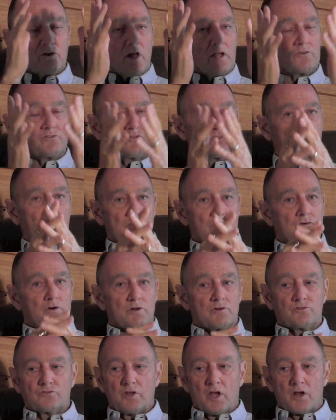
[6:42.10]

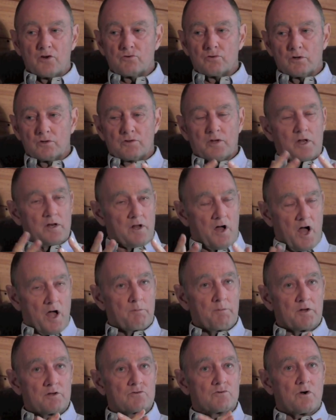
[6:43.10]
etc., then
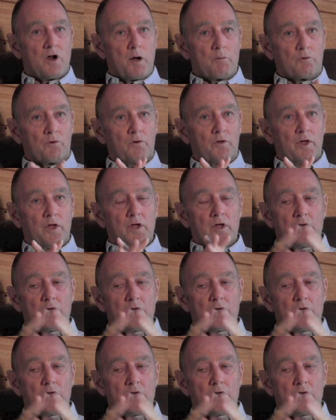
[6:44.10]
I'm in trouble.